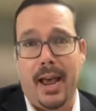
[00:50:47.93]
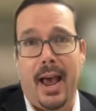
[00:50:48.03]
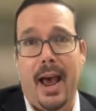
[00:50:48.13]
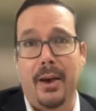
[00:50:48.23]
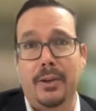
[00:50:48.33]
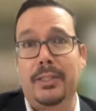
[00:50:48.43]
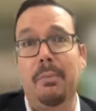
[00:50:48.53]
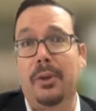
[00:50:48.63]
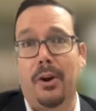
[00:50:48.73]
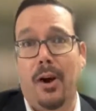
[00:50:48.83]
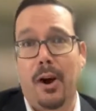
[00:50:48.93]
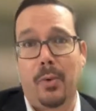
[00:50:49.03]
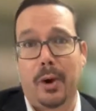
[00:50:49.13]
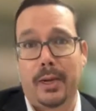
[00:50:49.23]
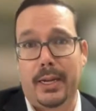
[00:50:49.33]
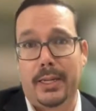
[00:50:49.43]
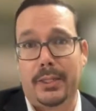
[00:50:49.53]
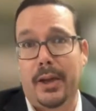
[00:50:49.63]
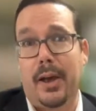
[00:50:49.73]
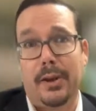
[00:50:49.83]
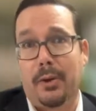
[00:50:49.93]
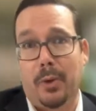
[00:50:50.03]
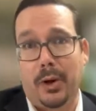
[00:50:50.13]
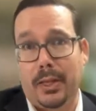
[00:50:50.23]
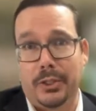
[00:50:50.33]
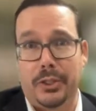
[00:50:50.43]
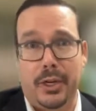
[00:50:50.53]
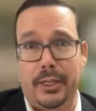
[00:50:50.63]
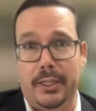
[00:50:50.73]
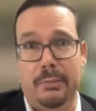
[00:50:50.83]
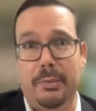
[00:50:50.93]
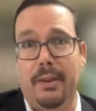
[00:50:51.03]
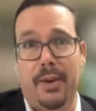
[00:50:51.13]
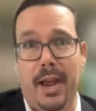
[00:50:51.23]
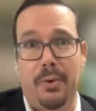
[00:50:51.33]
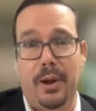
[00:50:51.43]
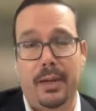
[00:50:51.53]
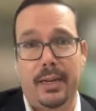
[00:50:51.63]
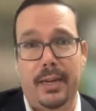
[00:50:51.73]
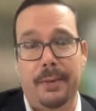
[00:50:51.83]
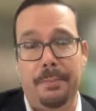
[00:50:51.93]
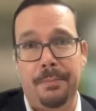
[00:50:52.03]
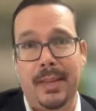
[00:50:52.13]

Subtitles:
how similar our work is to other work that's judged to be of high quality,